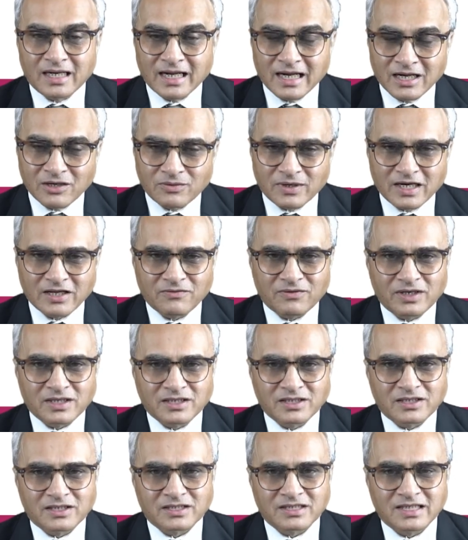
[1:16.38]
In 21
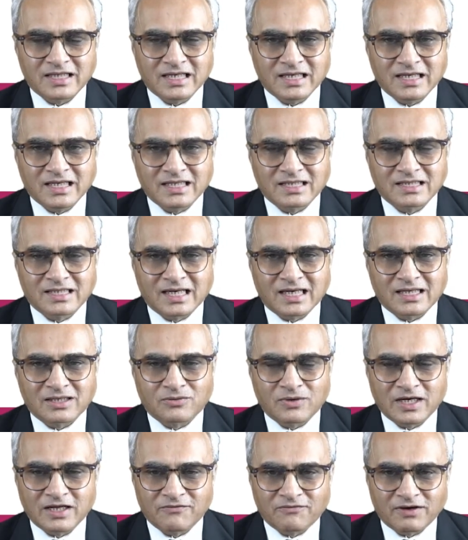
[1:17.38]
years, he needs that
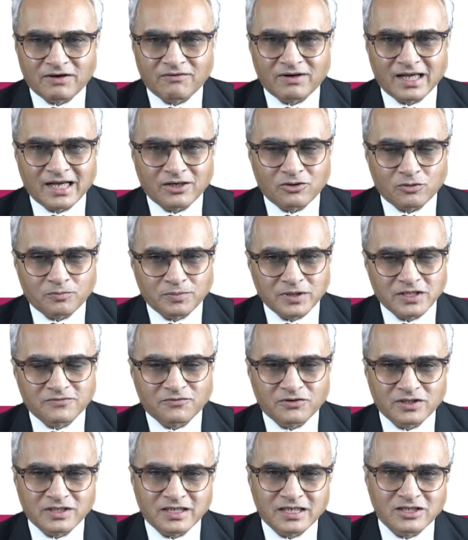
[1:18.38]
25 lakh rupees
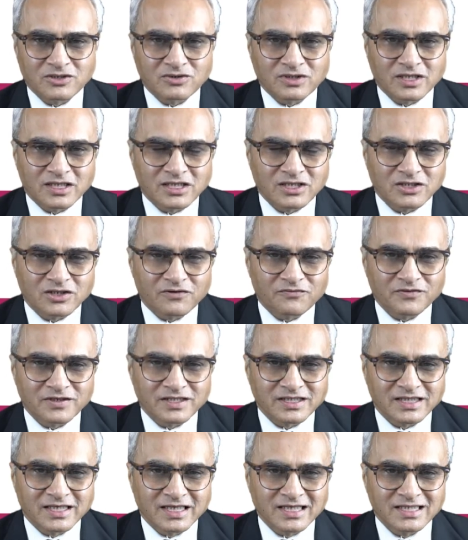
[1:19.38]
for the education of
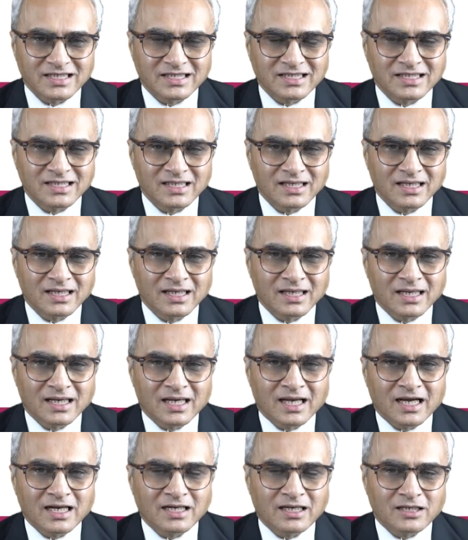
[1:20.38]
his kids
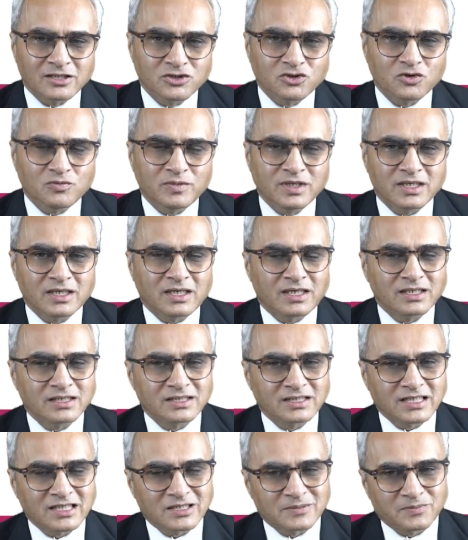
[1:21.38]
and assuming a
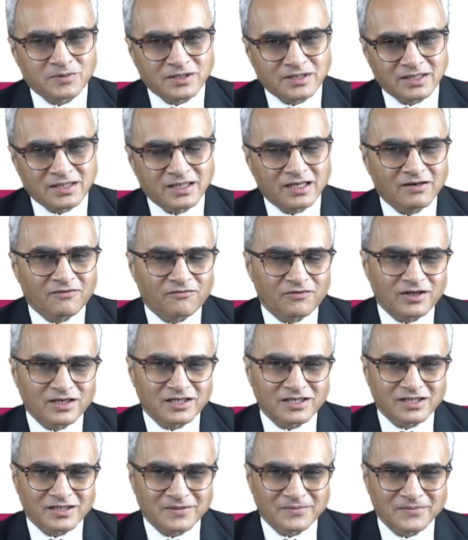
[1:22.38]
6%
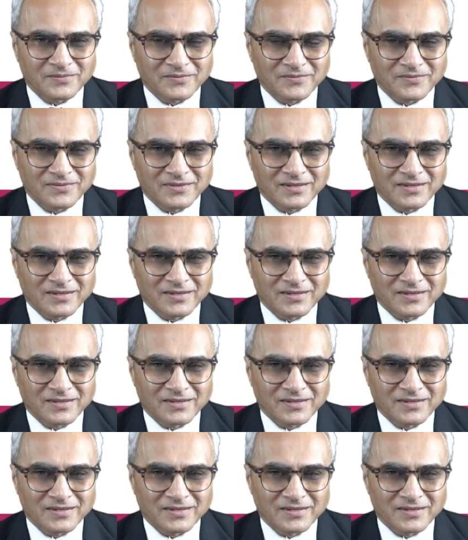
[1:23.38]
inflation.